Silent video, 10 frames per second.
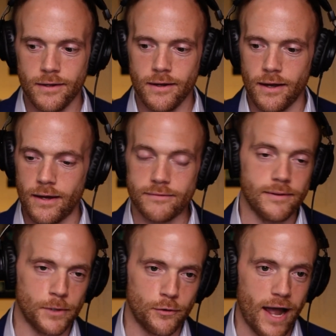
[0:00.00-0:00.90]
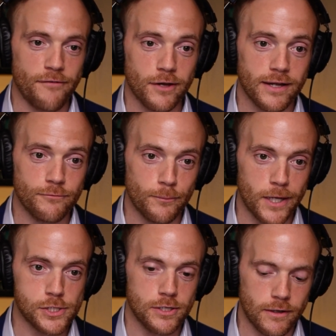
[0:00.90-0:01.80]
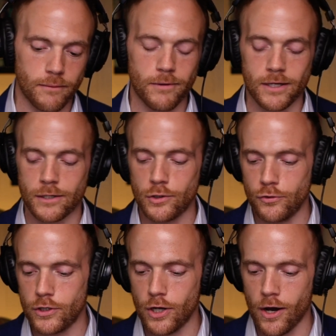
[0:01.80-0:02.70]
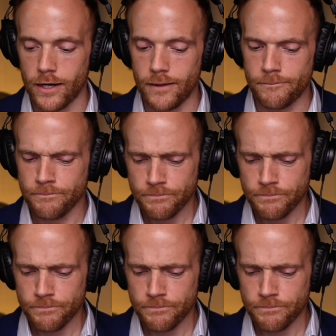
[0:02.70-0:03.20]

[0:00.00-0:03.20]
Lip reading: demographic information that could be included on it.